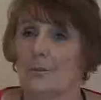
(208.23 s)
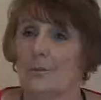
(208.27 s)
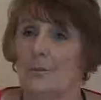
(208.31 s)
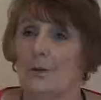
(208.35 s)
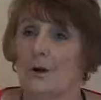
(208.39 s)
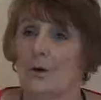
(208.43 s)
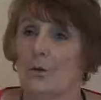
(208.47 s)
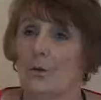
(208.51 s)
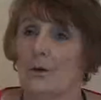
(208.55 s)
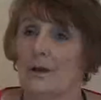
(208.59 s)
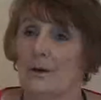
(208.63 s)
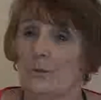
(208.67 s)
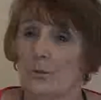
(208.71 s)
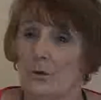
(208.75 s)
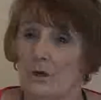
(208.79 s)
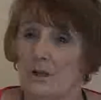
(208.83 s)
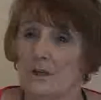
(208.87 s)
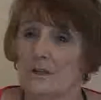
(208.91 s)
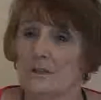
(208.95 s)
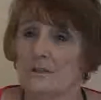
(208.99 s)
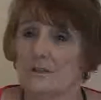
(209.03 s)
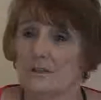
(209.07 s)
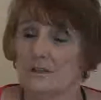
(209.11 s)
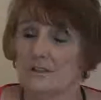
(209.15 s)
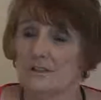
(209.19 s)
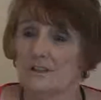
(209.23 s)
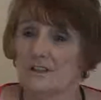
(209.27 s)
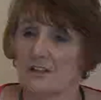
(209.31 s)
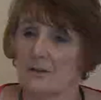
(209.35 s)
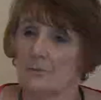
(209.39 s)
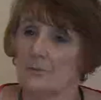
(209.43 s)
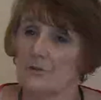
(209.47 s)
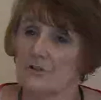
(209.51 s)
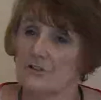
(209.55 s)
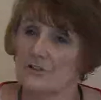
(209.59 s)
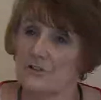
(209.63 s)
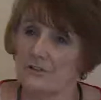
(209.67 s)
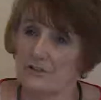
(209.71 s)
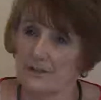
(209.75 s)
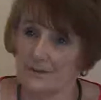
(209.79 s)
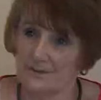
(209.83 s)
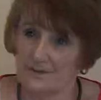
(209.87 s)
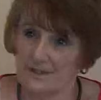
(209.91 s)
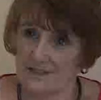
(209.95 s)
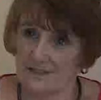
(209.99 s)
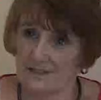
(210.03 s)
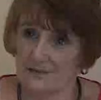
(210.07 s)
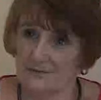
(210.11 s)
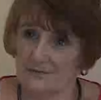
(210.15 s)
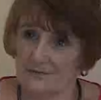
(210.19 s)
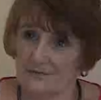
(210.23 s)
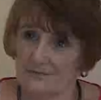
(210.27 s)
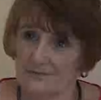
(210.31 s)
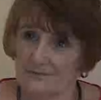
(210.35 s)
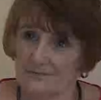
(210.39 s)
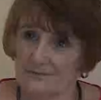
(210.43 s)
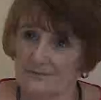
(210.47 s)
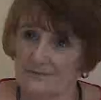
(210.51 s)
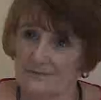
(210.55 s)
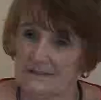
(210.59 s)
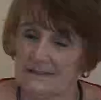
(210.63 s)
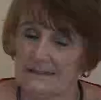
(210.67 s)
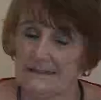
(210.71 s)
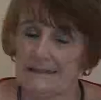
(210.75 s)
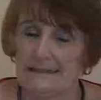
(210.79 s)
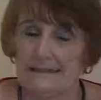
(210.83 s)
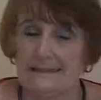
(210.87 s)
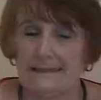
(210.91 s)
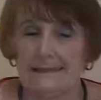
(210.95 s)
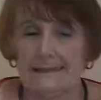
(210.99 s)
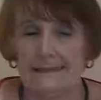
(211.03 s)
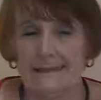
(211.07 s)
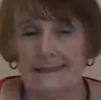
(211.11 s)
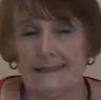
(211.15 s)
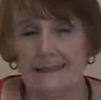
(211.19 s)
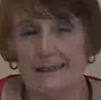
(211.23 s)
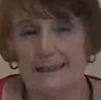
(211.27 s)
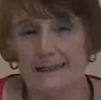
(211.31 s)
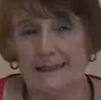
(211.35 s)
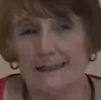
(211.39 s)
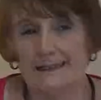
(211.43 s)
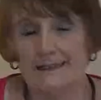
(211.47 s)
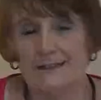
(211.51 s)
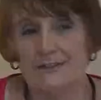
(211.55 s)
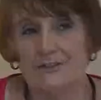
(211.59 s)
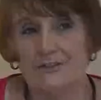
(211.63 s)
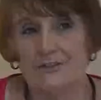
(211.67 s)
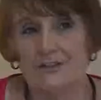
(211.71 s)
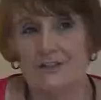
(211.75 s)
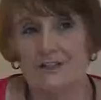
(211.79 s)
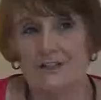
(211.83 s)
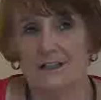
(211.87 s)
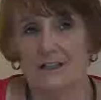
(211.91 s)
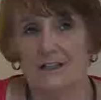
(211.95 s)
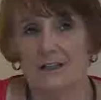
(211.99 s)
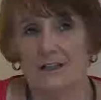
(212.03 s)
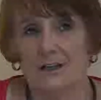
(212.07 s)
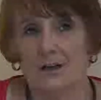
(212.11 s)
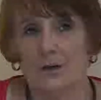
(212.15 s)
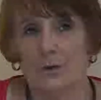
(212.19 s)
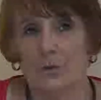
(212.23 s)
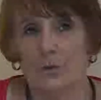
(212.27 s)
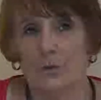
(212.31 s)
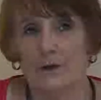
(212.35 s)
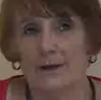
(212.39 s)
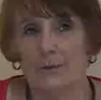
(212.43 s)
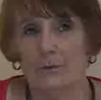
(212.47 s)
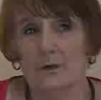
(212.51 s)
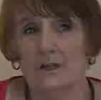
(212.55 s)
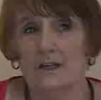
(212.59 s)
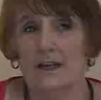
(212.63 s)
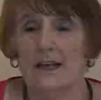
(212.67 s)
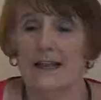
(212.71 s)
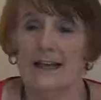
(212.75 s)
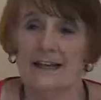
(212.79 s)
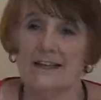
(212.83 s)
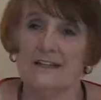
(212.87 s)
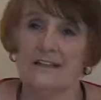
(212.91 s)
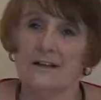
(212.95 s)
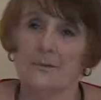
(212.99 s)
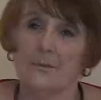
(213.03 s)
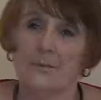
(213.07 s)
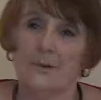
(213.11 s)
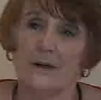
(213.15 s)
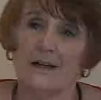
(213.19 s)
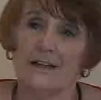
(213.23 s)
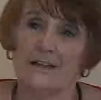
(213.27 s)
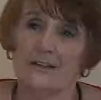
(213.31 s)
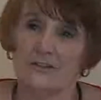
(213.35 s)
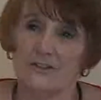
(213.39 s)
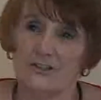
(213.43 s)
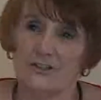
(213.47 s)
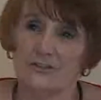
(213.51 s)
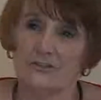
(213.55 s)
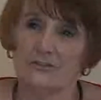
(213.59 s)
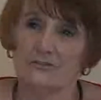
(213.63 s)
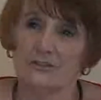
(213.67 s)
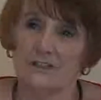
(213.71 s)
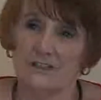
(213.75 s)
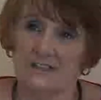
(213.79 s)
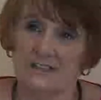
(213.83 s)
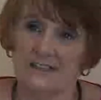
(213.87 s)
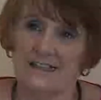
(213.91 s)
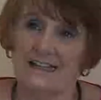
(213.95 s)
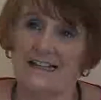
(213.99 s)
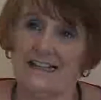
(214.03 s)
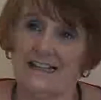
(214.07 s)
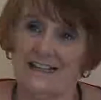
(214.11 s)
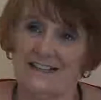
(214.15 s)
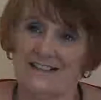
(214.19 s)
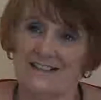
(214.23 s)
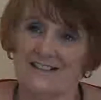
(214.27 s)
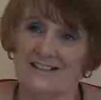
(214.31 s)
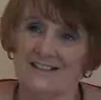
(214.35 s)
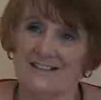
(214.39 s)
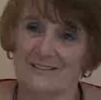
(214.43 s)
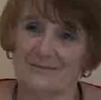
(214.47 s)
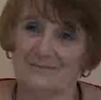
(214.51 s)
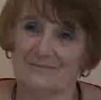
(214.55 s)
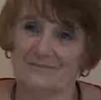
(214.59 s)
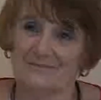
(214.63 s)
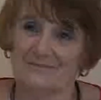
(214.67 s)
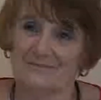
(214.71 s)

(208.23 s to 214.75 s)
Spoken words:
but we weren't so prescriptive, and we were led by the children's needs.